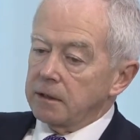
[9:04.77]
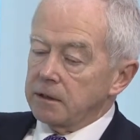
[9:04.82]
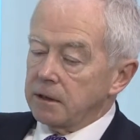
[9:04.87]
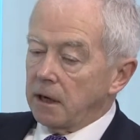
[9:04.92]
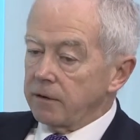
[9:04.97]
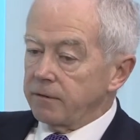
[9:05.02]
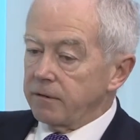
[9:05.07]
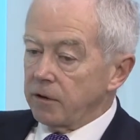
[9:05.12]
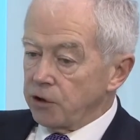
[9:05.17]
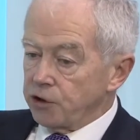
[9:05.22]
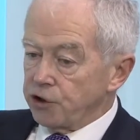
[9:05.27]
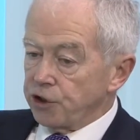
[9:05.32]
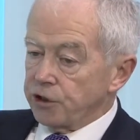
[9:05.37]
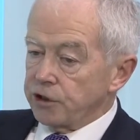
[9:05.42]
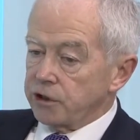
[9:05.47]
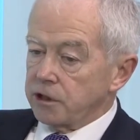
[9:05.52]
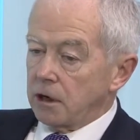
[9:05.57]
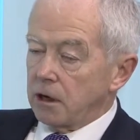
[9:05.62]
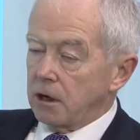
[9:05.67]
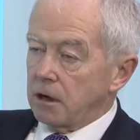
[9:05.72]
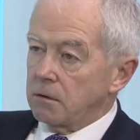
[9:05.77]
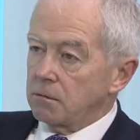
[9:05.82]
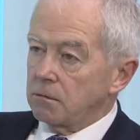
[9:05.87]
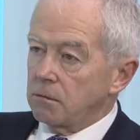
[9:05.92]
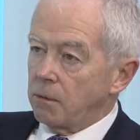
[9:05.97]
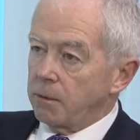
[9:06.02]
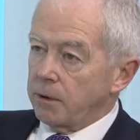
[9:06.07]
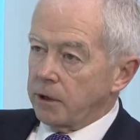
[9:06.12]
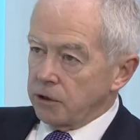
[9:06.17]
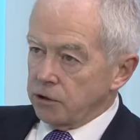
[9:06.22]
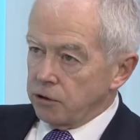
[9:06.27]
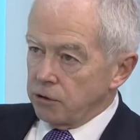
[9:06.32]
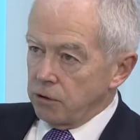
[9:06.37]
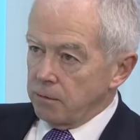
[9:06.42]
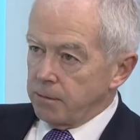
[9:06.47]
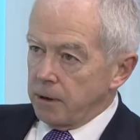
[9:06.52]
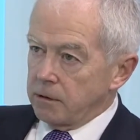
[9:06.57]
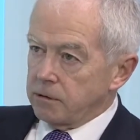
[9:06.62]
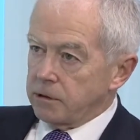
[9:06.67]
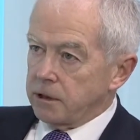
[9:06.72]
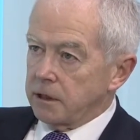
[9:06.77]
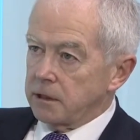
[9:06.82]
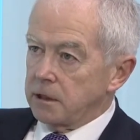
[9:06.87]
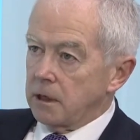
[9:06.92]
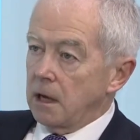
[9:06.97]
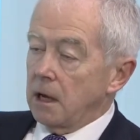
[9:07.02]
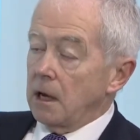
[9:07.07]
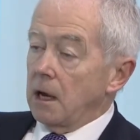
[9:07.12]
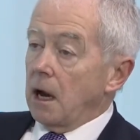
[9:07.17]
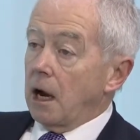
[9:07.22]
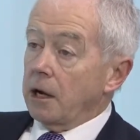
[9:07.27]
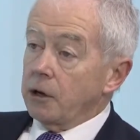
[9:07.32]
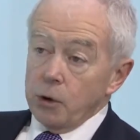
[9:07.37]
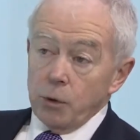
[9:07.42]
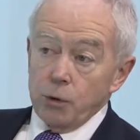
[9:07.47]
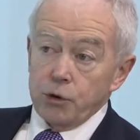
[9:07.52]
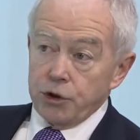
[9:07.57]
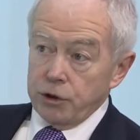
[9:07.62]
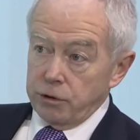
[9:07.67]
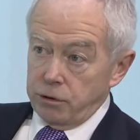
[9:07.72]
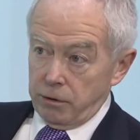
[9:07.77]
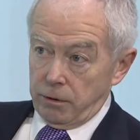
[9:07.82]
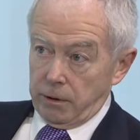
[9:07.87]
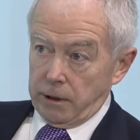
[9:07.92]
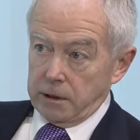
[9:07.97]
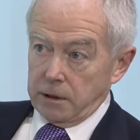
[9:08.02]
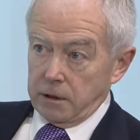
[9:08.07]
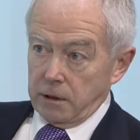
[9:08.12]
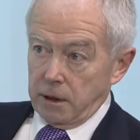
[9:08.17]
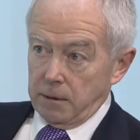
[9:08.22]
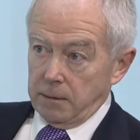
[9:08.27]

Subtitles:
divergence are, what we can do about it, and who should do it.